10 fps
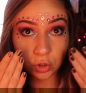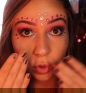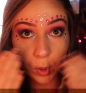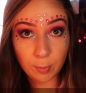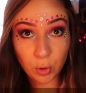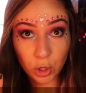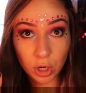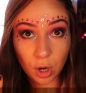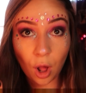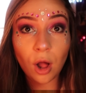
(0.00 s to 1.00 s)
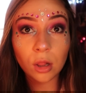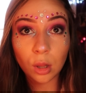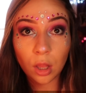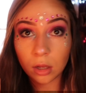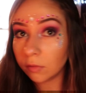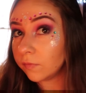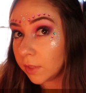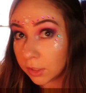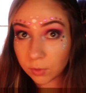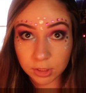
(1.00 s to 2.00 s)
So I put all
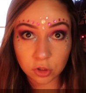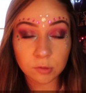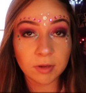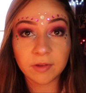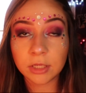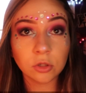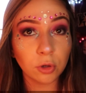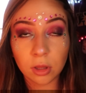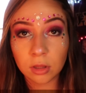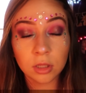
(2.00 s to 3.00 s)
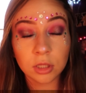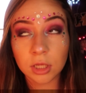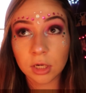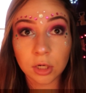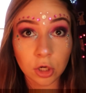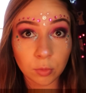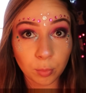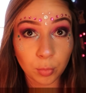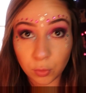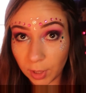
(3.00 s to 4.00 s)
of these rhinestones on my face. You can
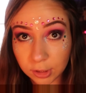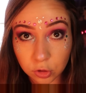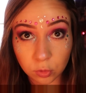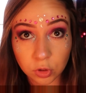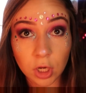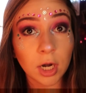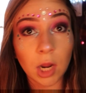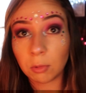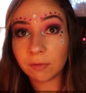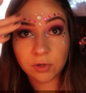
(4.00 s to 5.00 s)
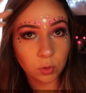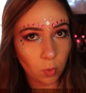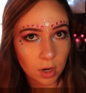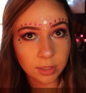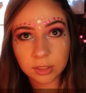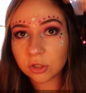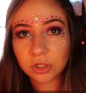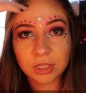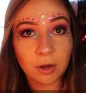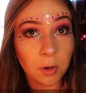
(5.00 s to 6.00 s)
put rhinestones on however you want. This is
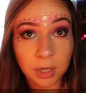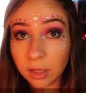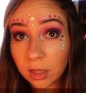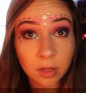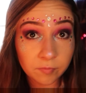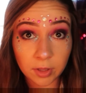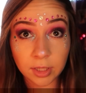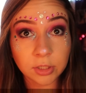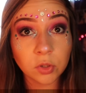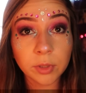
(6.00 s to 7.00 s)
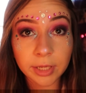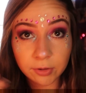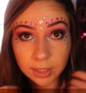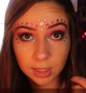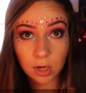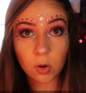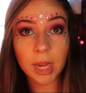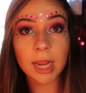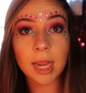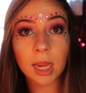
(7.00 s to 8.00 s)
just how I felt like doing it right
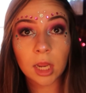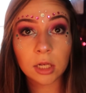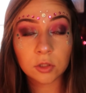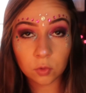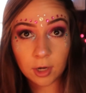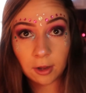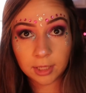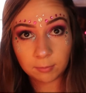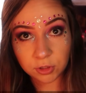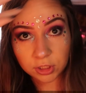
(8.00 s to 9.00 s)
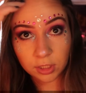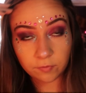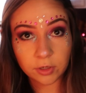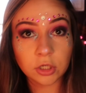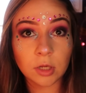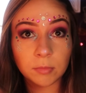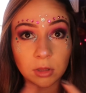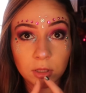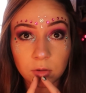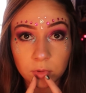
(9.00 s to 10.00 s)
now. And so now I think I'm just gonna finish up
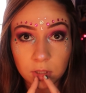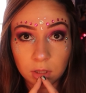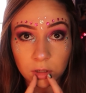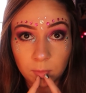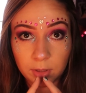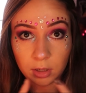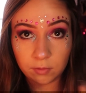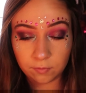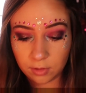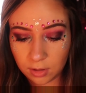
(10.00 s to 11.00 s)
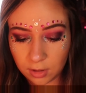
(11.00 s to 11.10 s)
the look with a little bit of